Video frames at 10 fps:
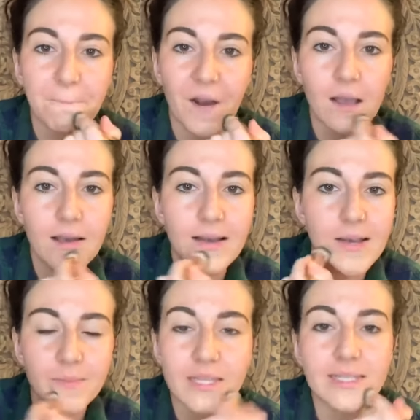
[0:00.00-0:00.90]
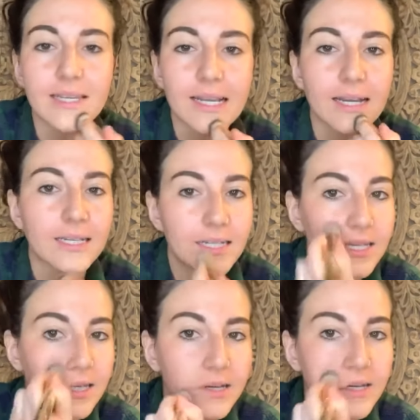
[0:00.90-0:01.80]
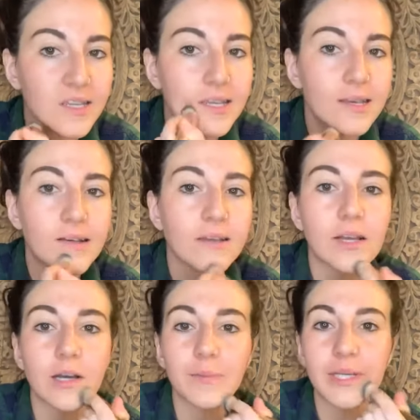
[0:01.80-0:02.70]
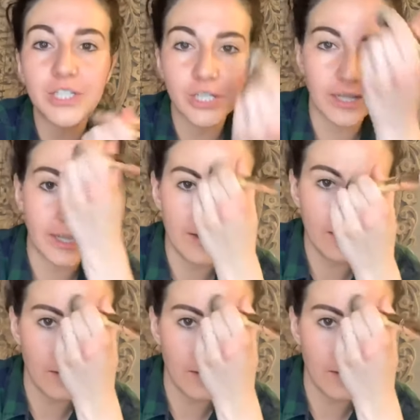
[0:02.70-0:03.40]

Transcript: this acne area on my chin